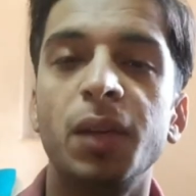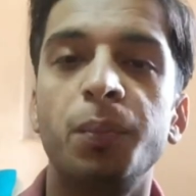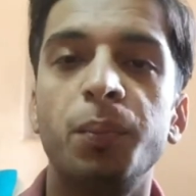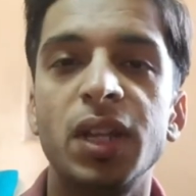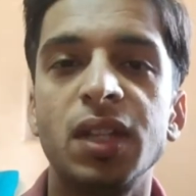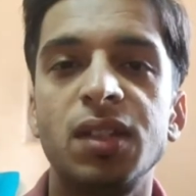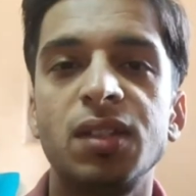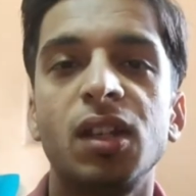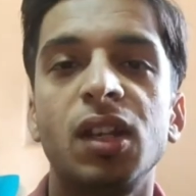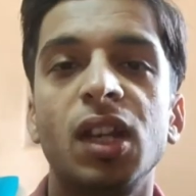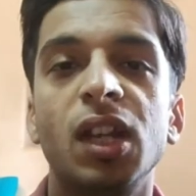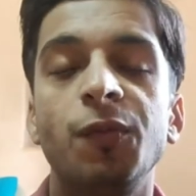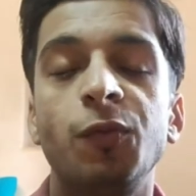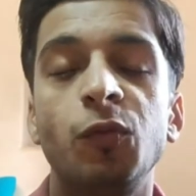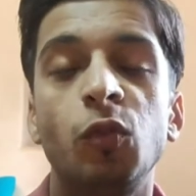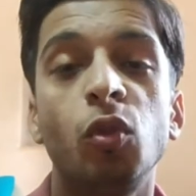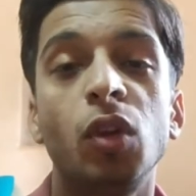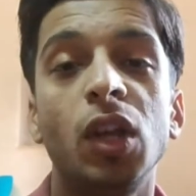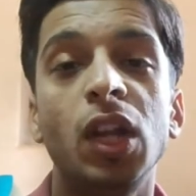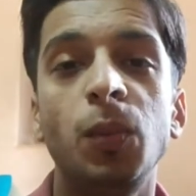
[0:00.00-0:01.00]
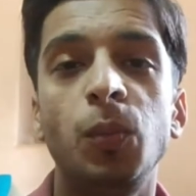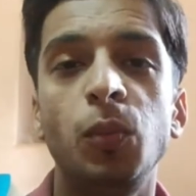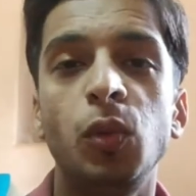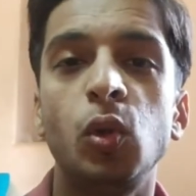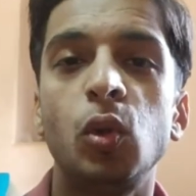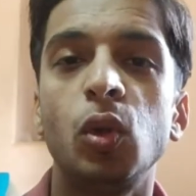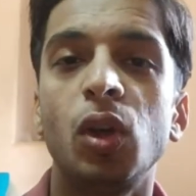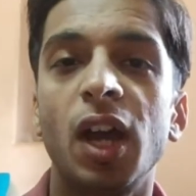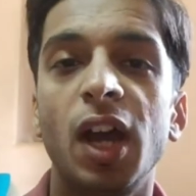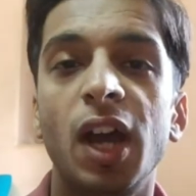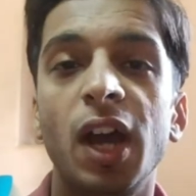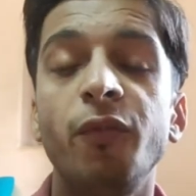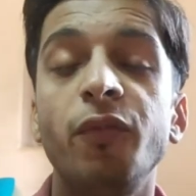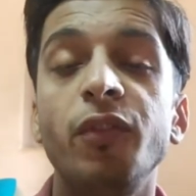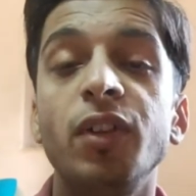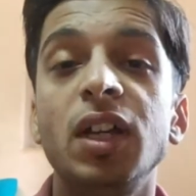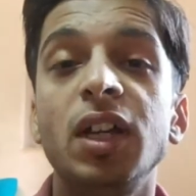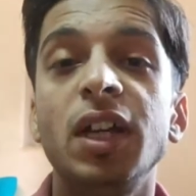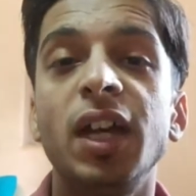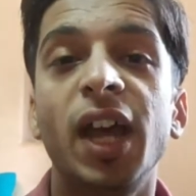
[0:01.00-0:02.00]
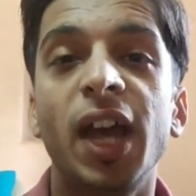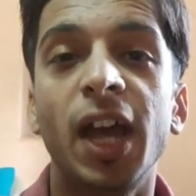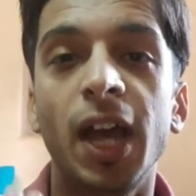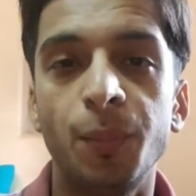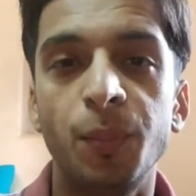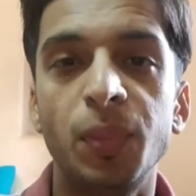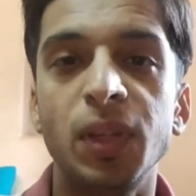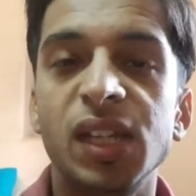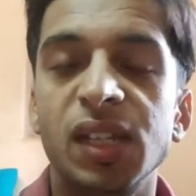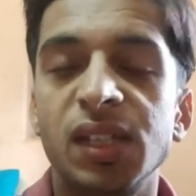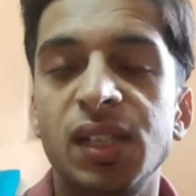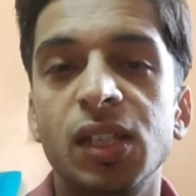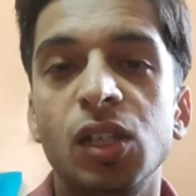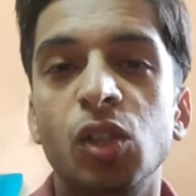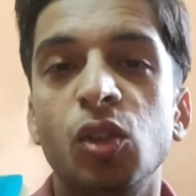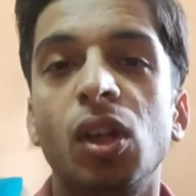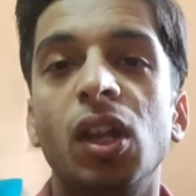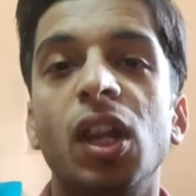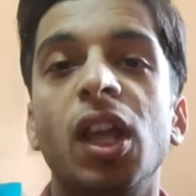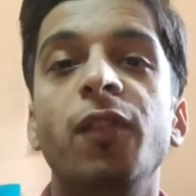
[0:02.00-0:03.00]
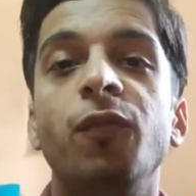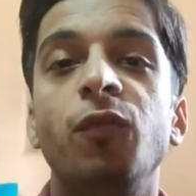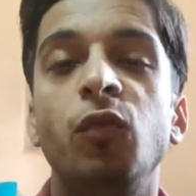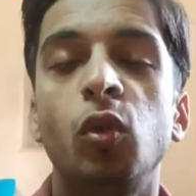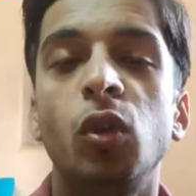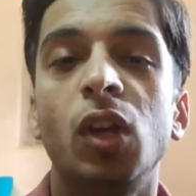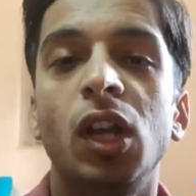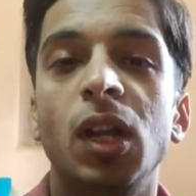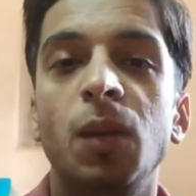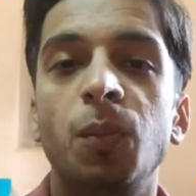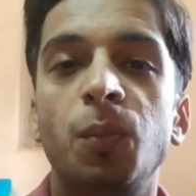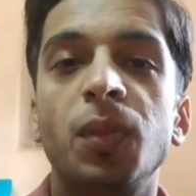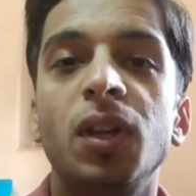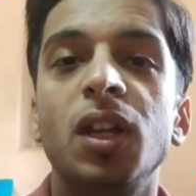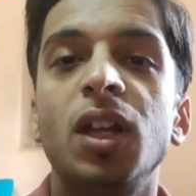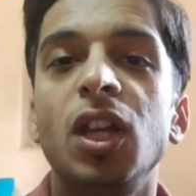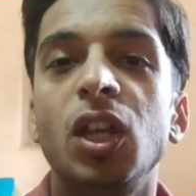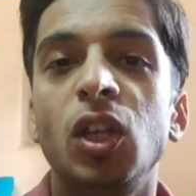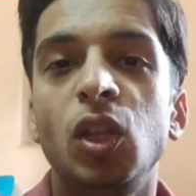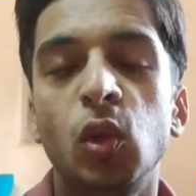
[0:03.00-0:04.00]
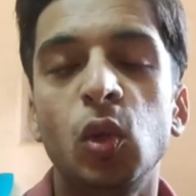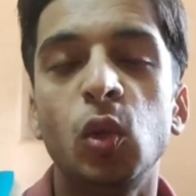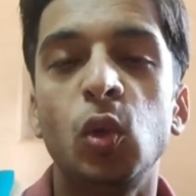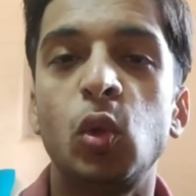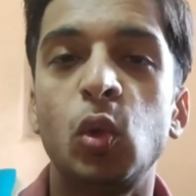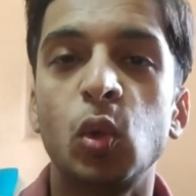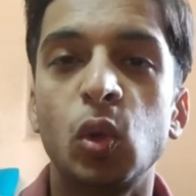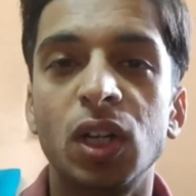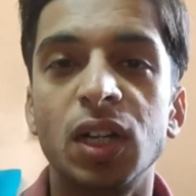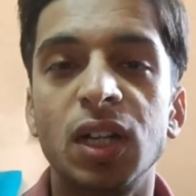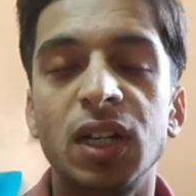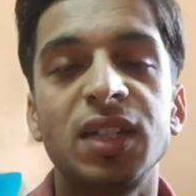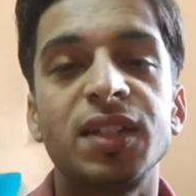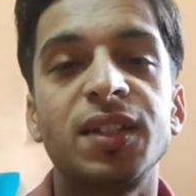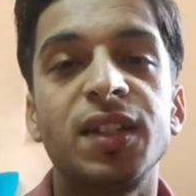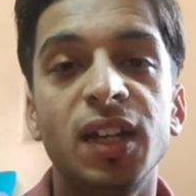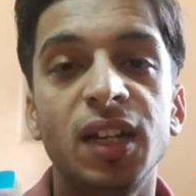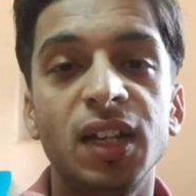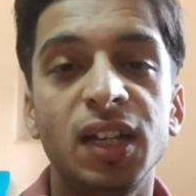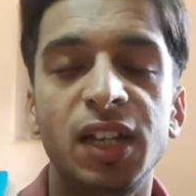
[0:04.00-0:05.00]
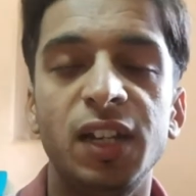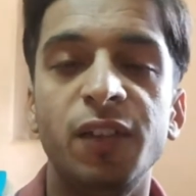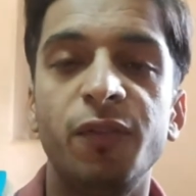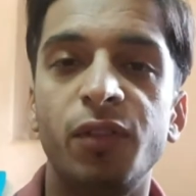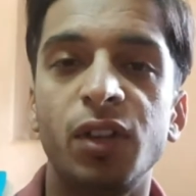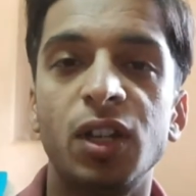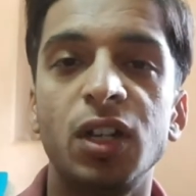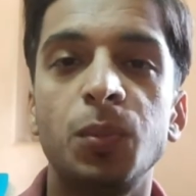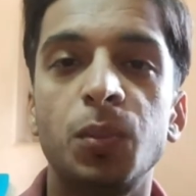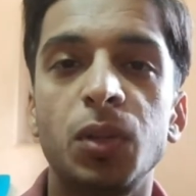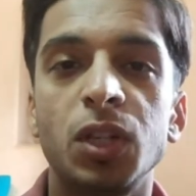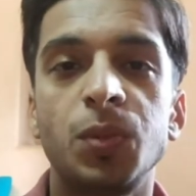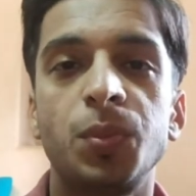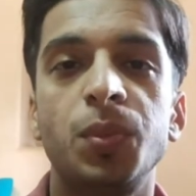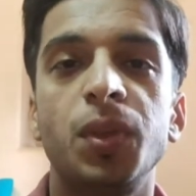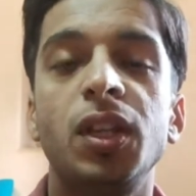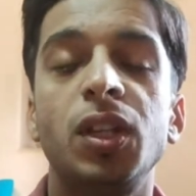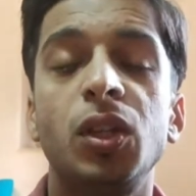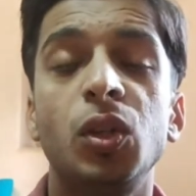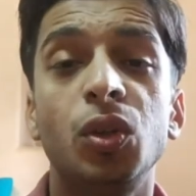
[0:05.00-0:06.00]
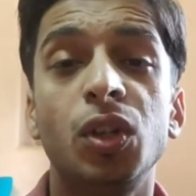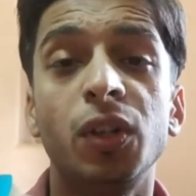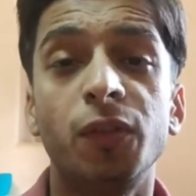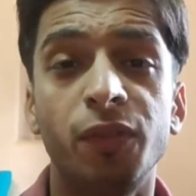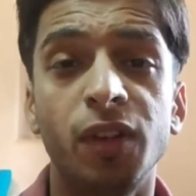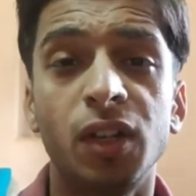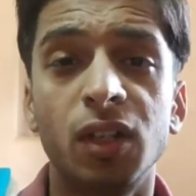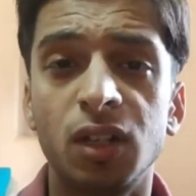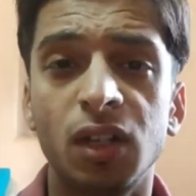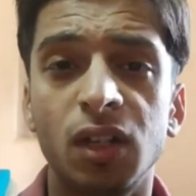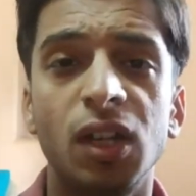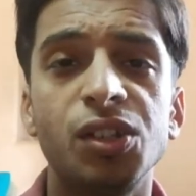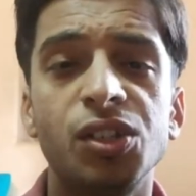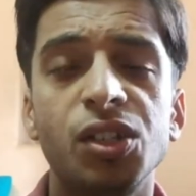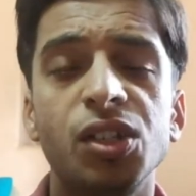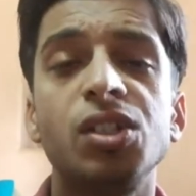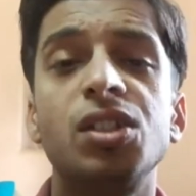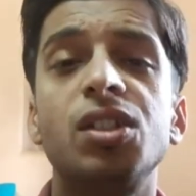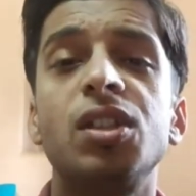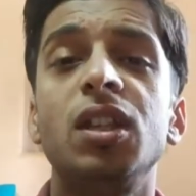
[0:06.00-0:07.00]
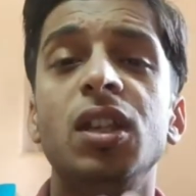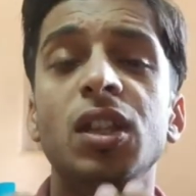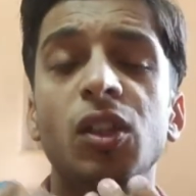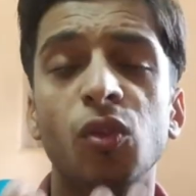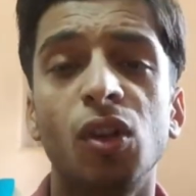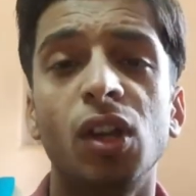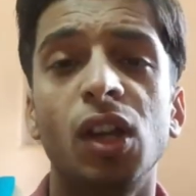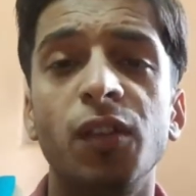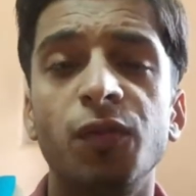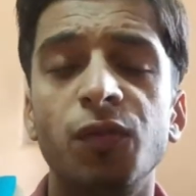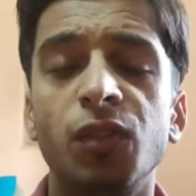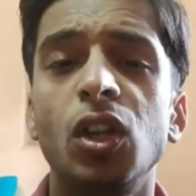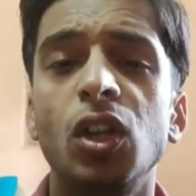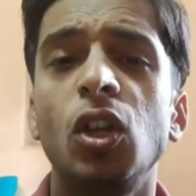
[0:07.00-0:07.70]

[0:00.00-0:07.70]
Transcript: best life, to help you to have happiness in your life, to help you to understand different perspective, different relations in your life.